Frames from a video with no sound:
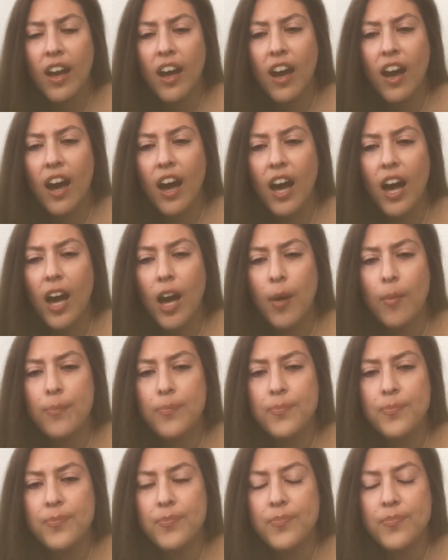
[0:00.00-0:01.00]

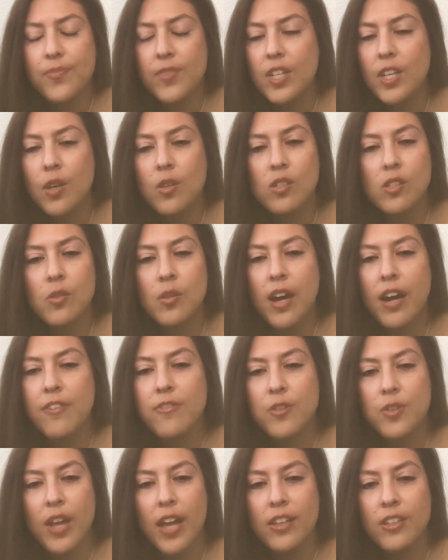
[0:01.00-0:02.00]
SoCal
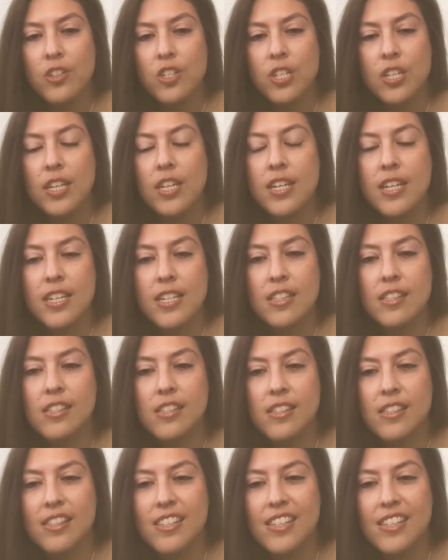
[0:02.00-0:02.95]
Food Allergy, it's